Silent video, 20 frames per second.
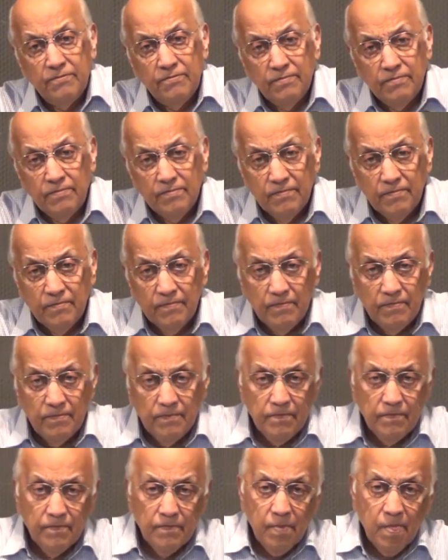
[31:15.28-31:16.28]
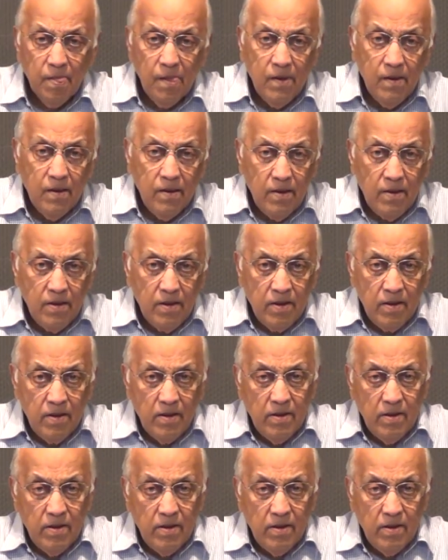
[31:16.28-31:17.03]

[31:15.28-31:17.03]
Nothing is said.